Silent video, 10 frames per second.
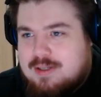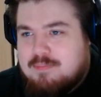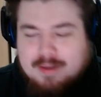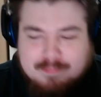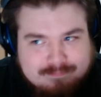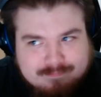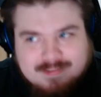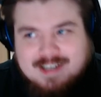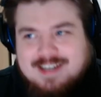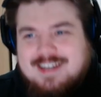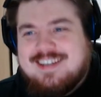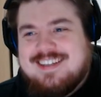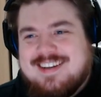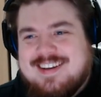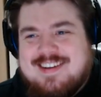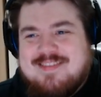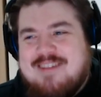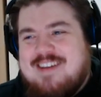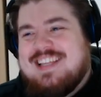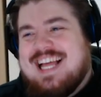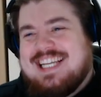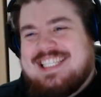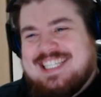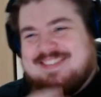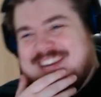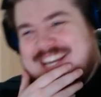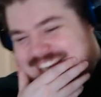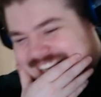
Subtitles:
But maybe that's just me.